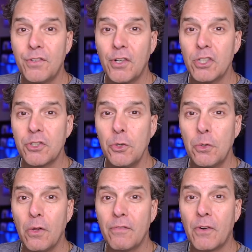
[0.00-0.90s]
Search
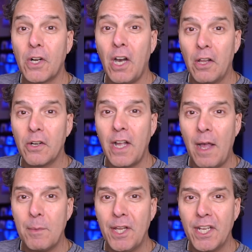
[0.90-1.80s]
Google for color
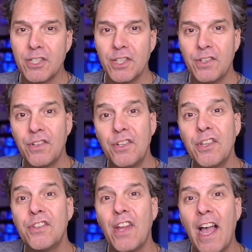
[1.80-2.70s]
combinations,
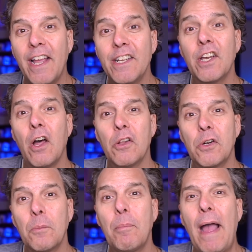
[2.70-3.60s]
design
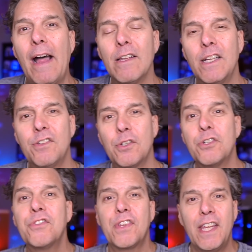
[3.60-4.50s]
color palettes
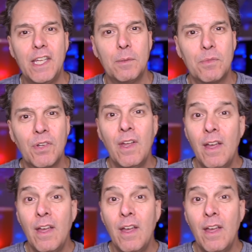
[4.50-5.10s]
or schemes.